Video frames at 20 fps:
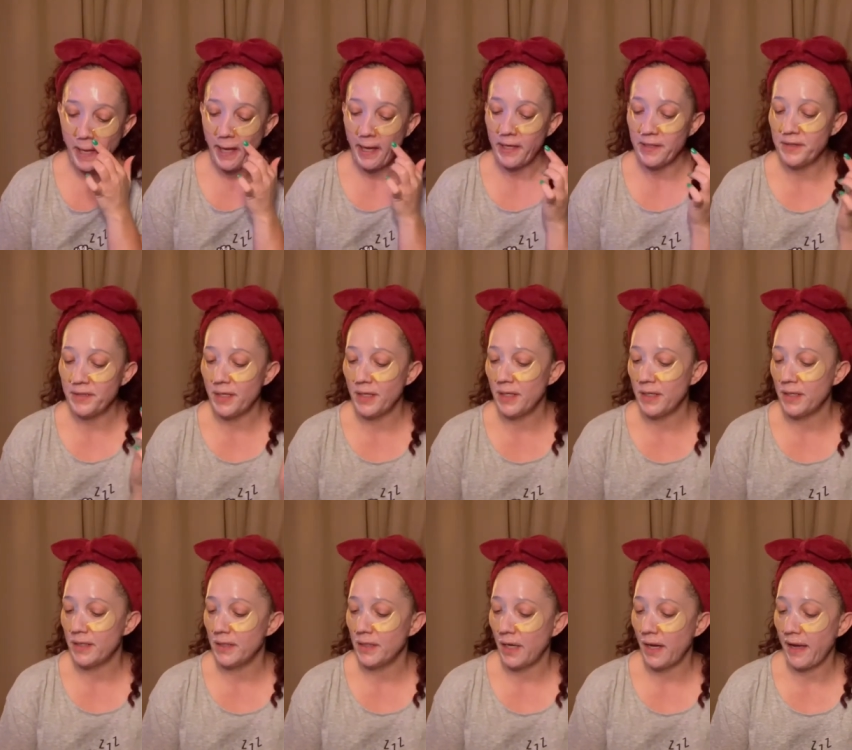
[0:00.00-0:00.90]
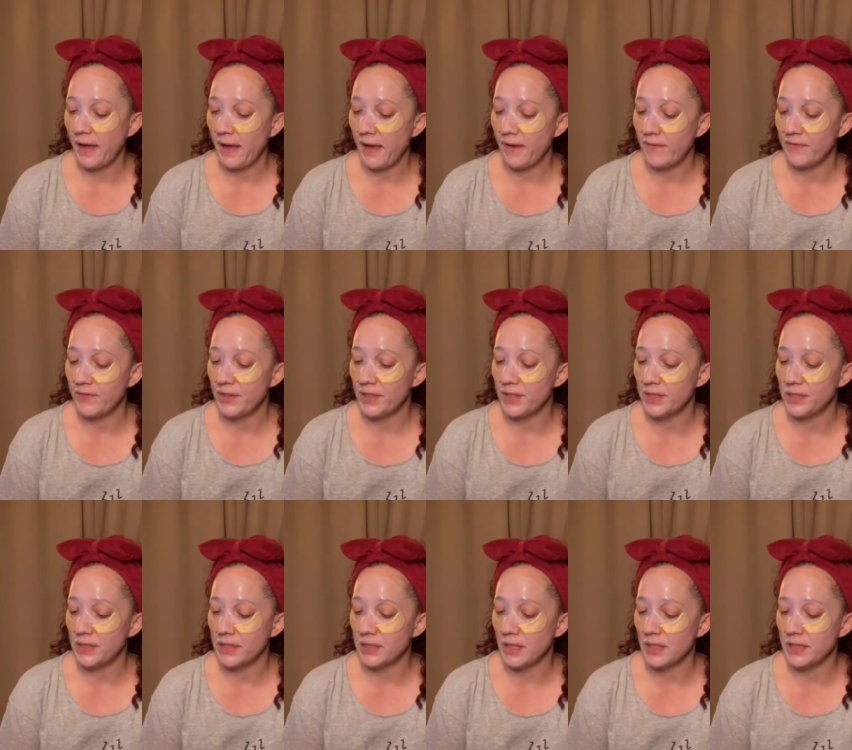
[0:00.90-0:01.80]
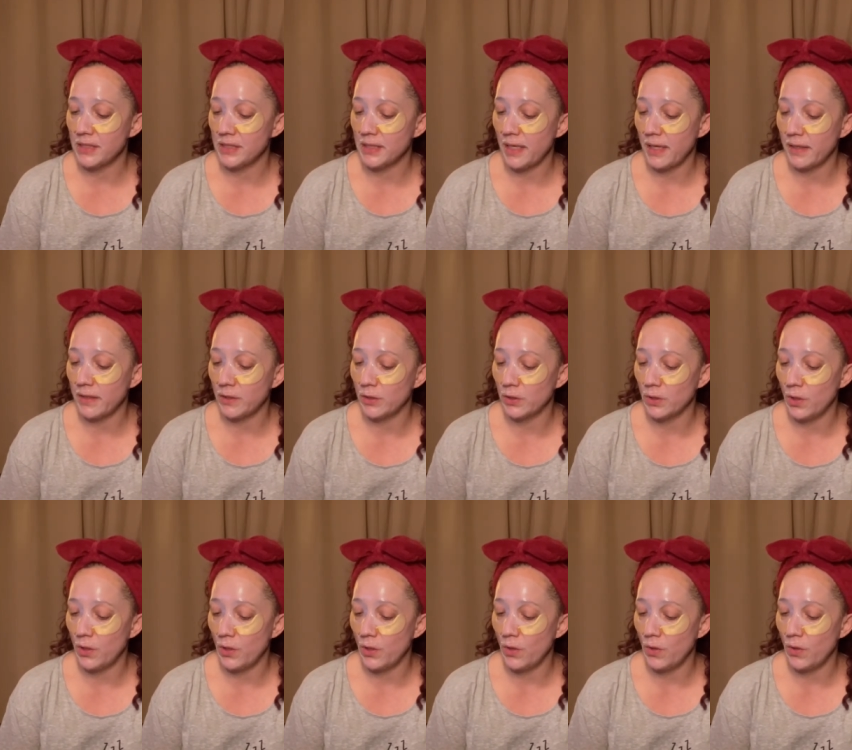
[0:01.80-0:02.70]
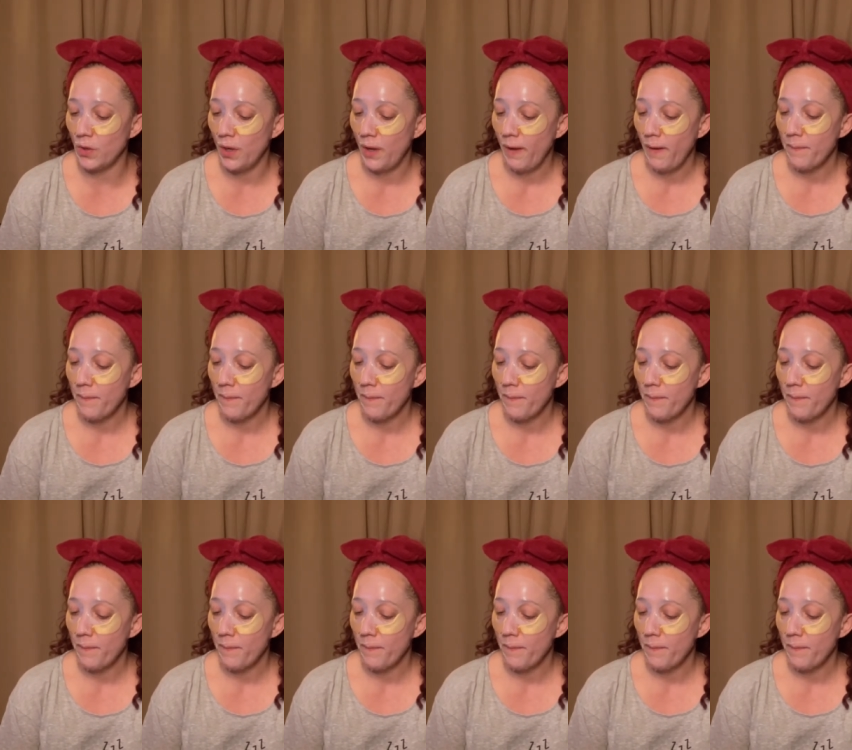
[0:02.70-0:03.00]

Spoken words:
And then I have this Sunset Glow